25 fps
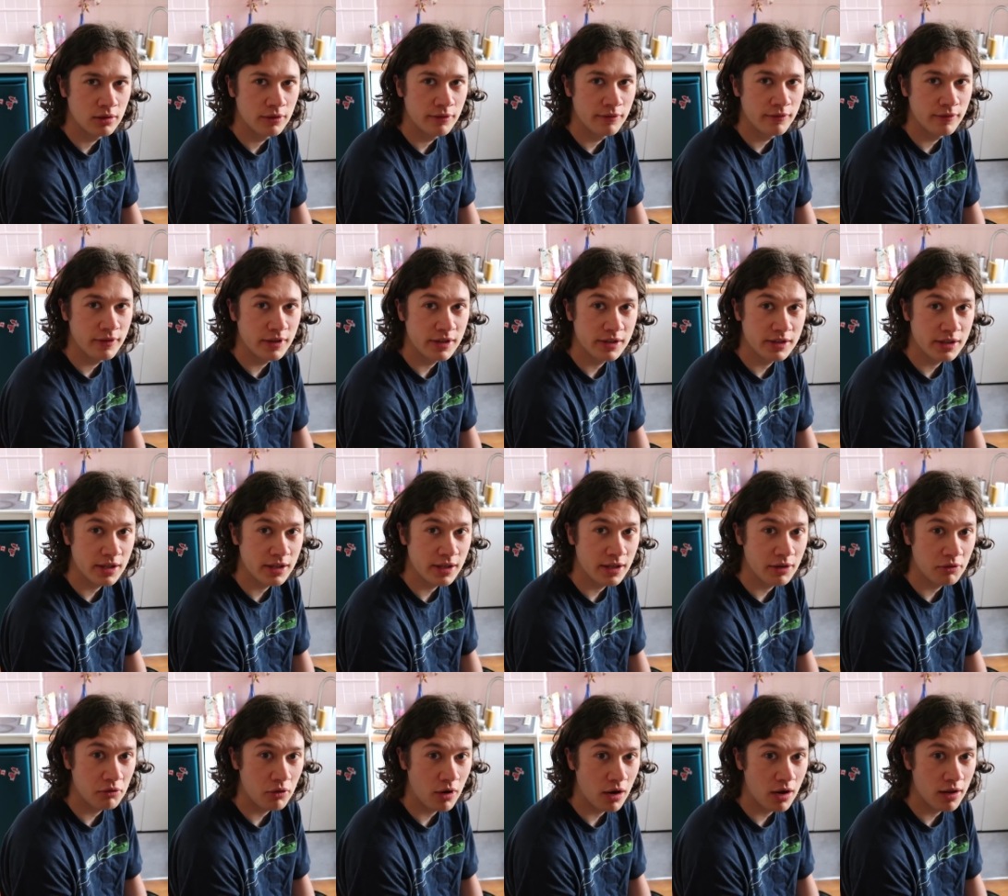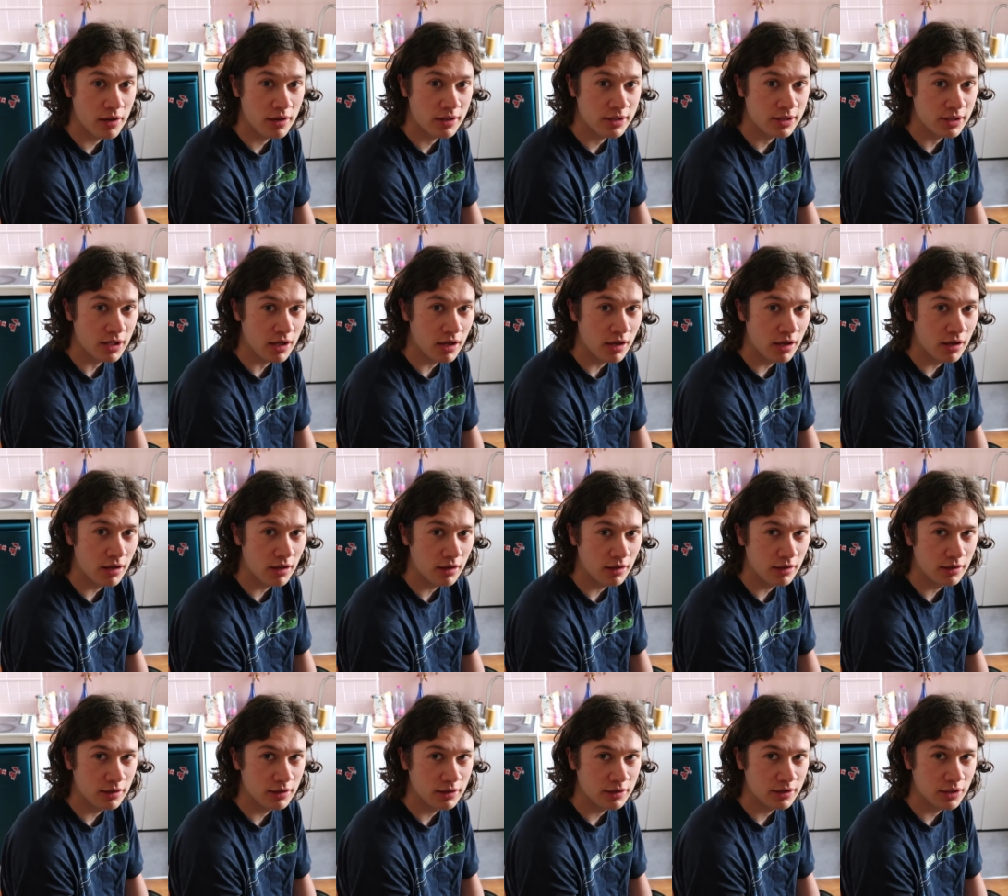Mm. I said it right at the start,
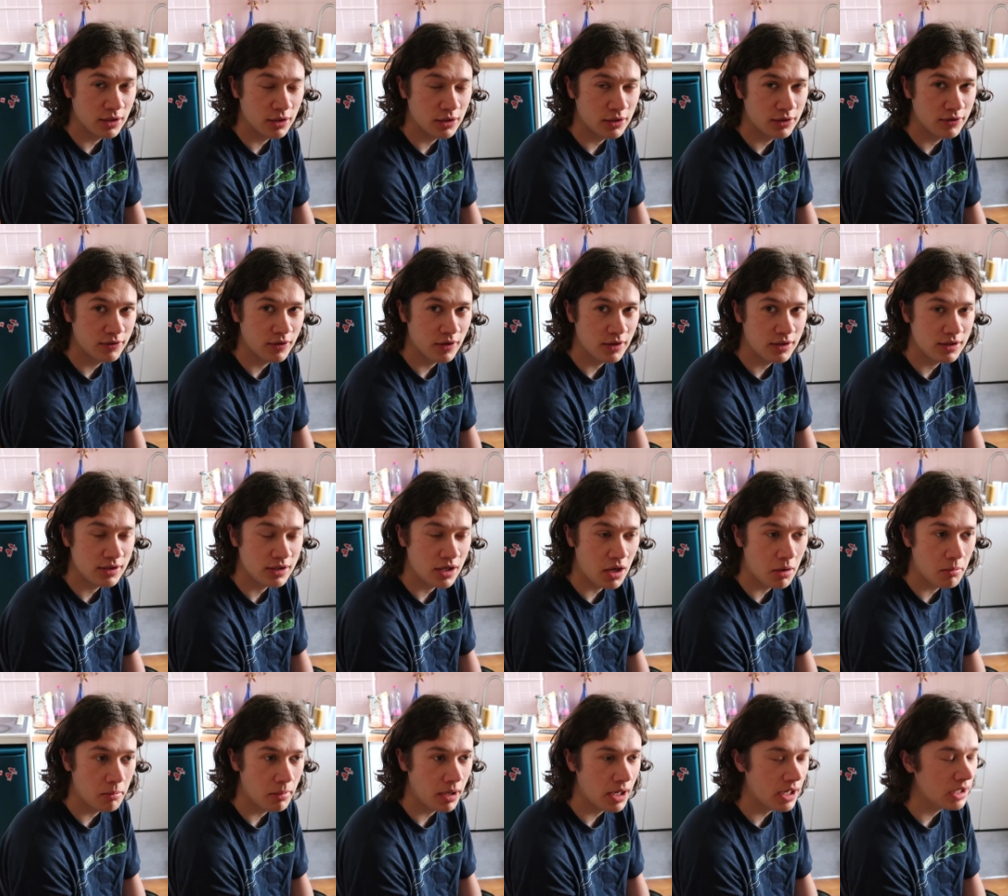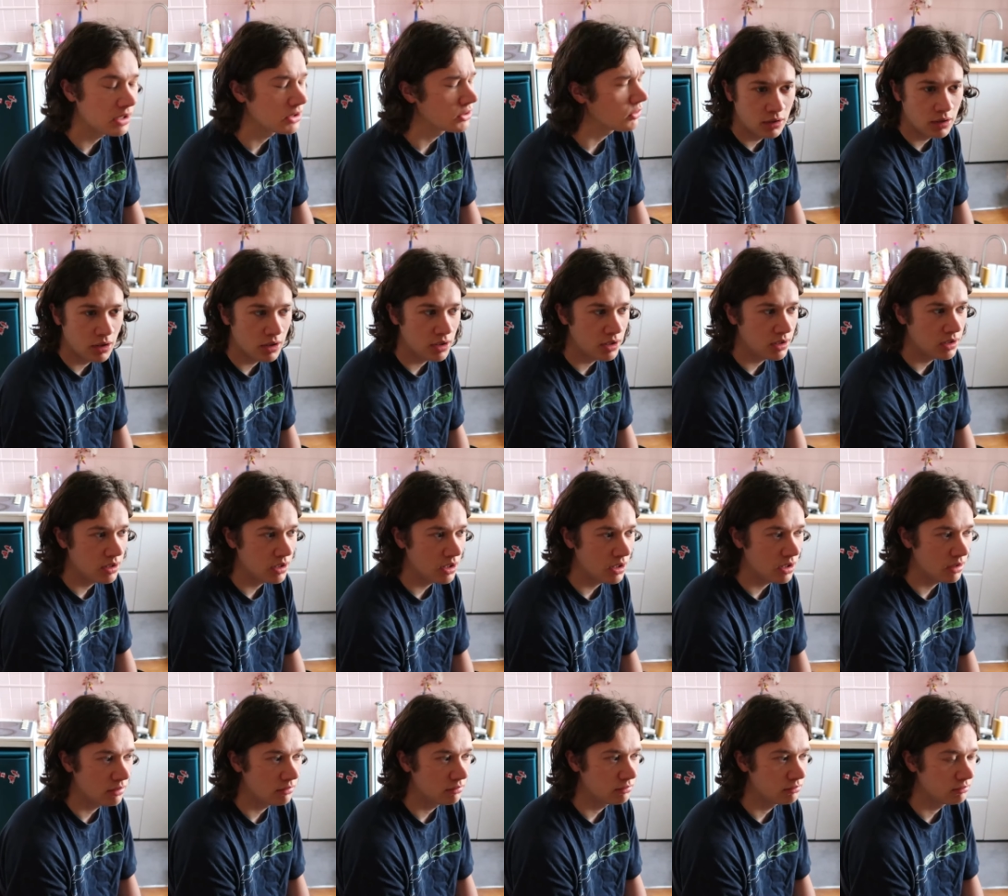so mm. it's fun to come back. And then,
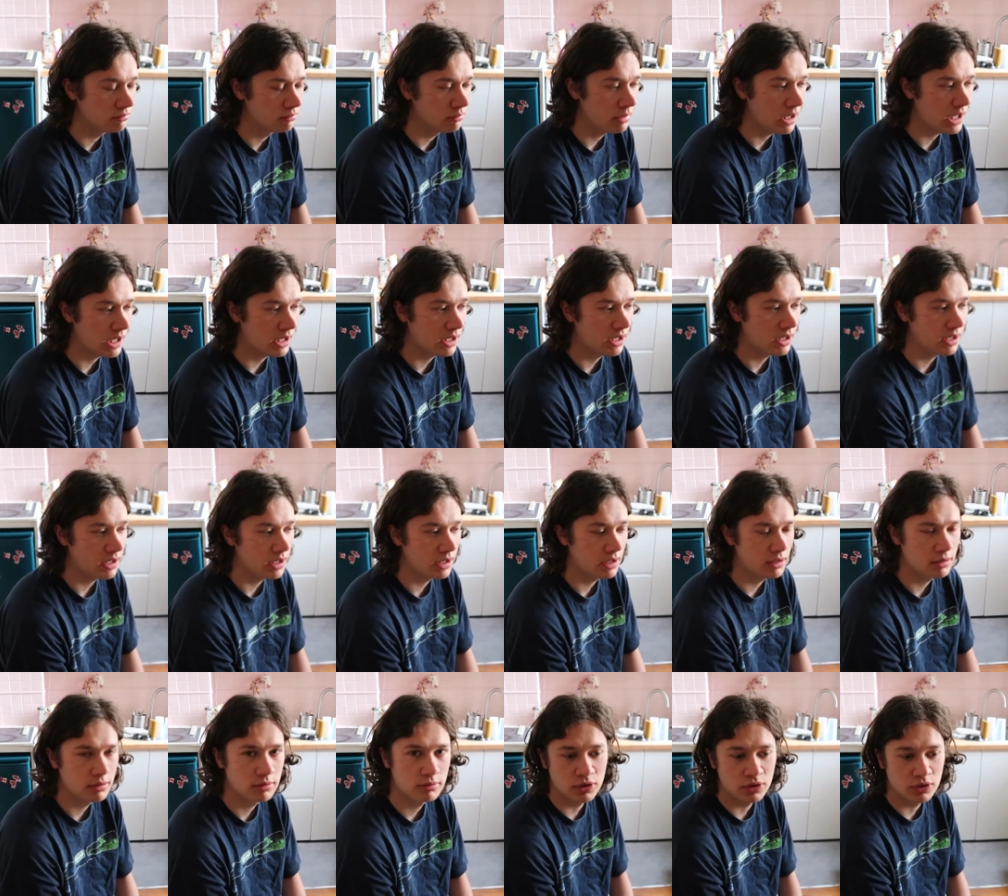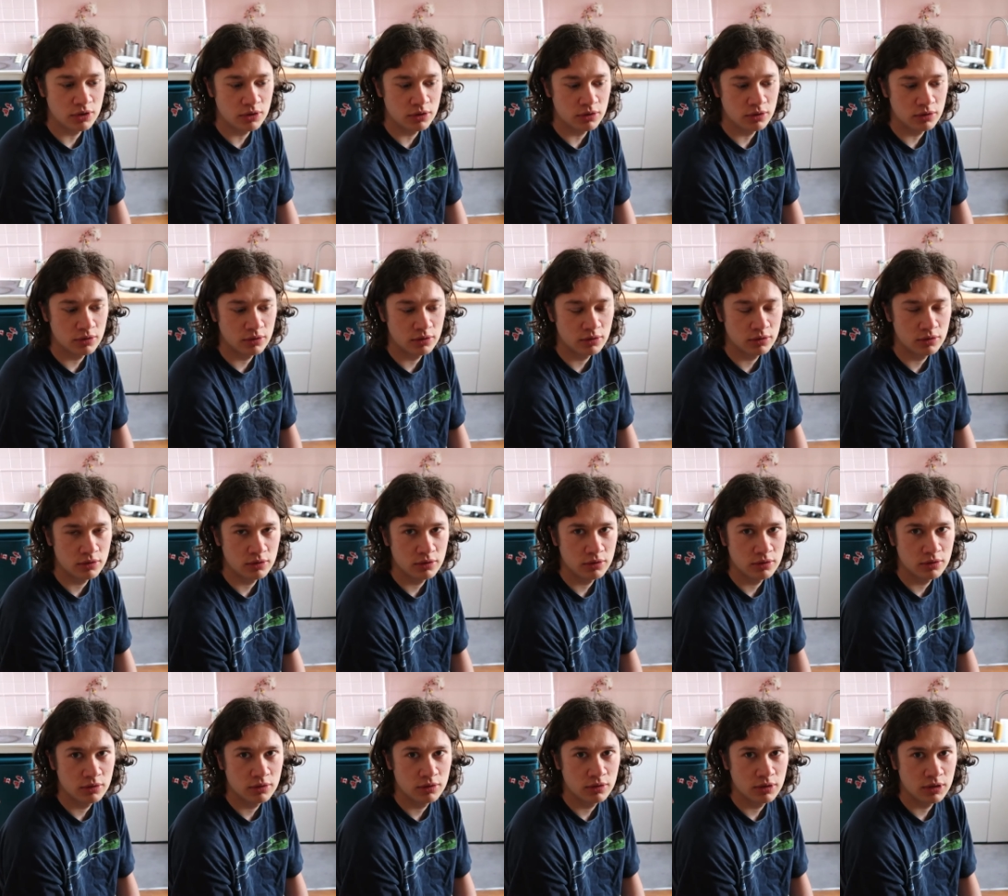yeah, back here to
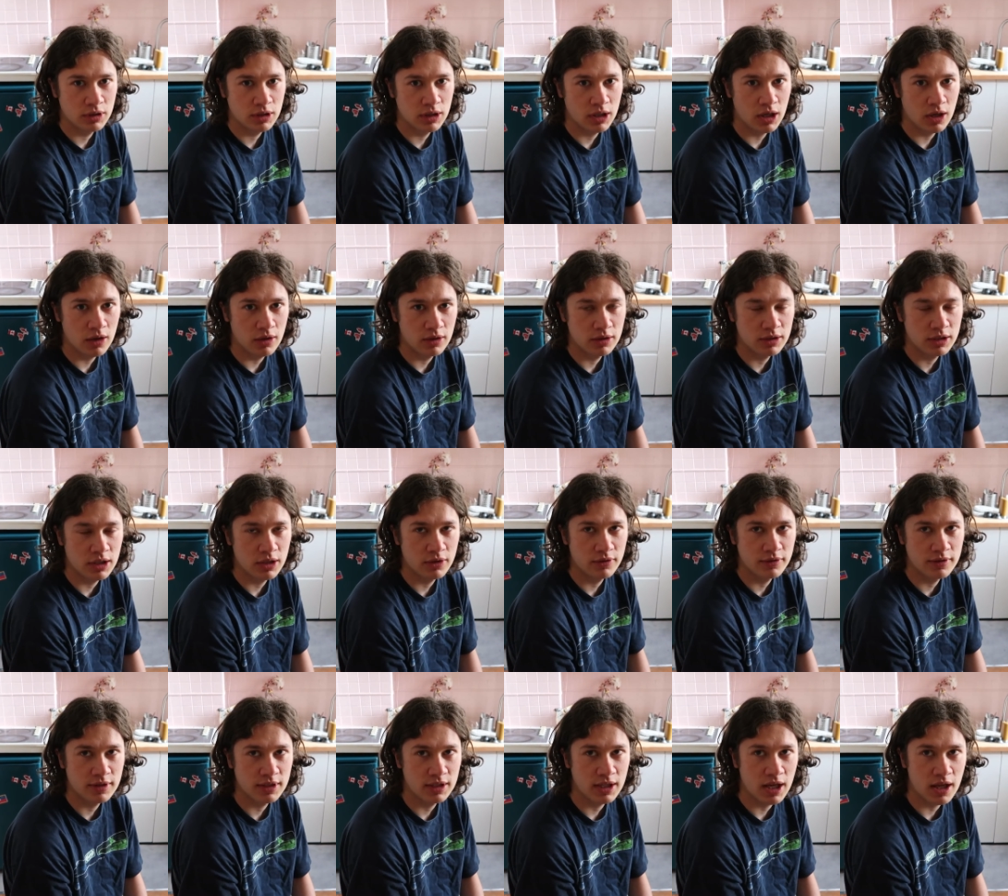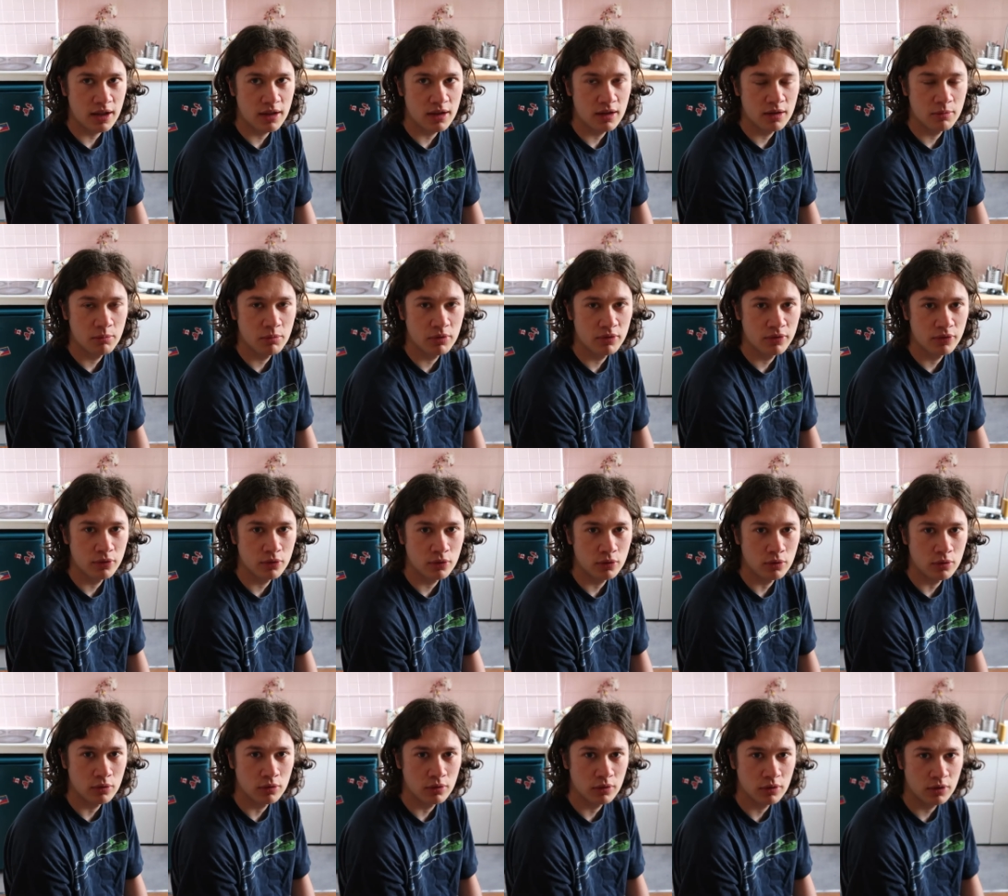get ourselves together
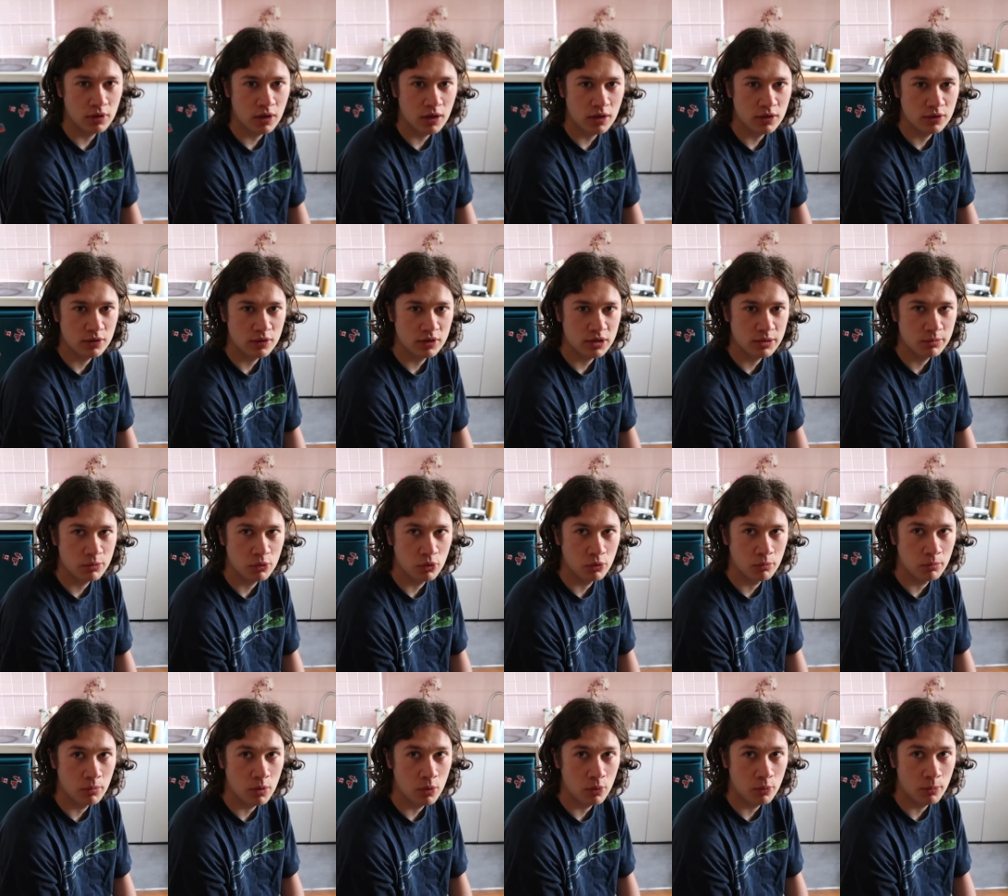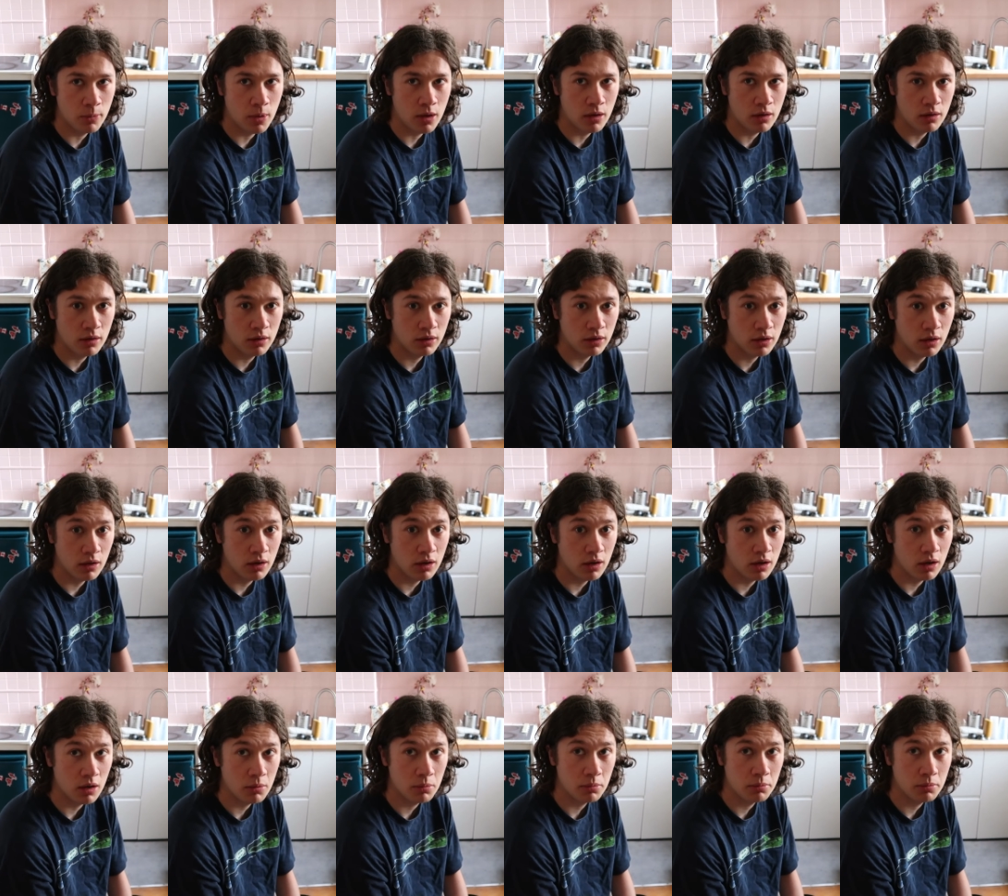before going to explore Montmartre and
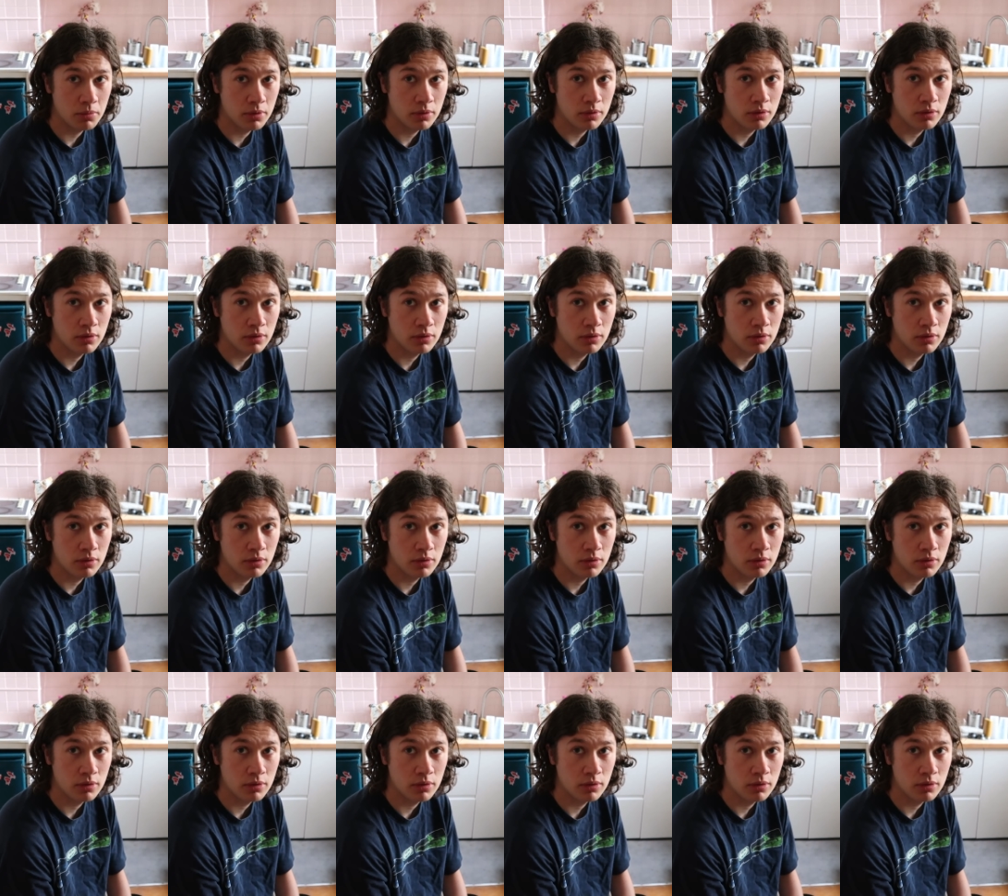going up